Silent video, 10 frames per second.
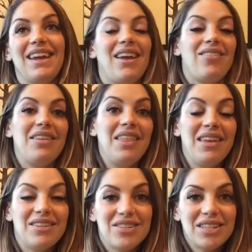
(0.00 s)

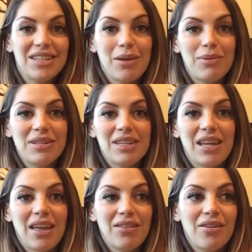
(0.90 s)
everything is just coming
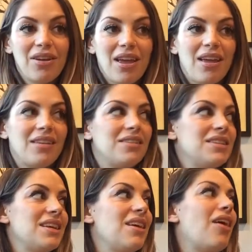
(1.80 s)
together.
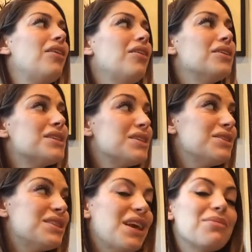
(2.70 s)
And I'll
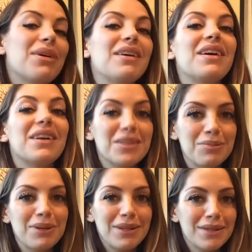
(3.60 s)
also say my
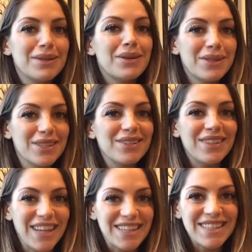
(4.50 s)
husband is also
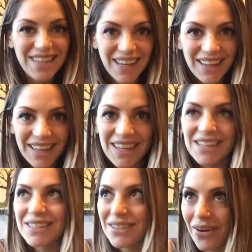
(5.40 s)
nesting. Like
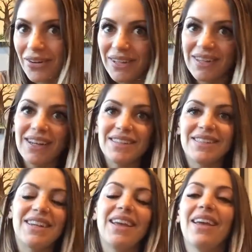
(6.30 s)
he's totally
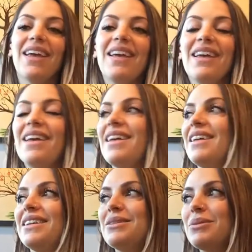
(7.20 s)
nesting.
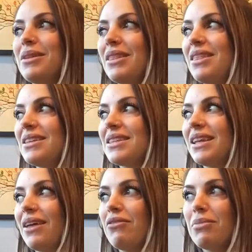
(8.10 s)
It's one of the things I
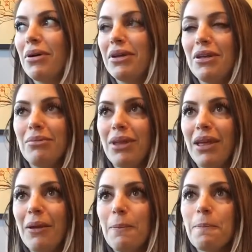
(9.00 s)
love about him.
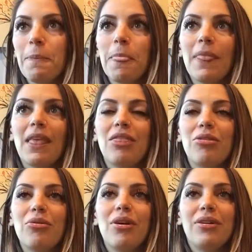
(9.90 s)
Like
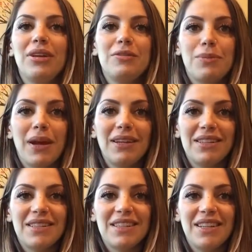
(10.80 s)
throughout each
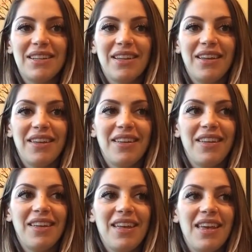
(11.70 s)
pregnancy, like
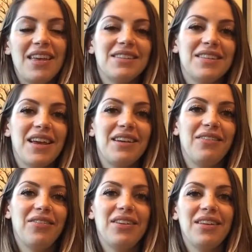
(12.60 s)
he's
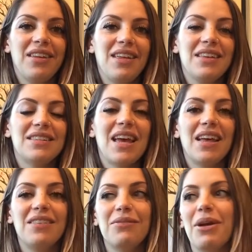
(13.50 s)

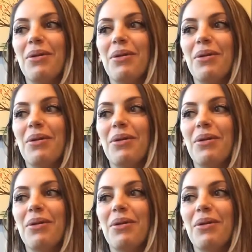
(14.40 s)
had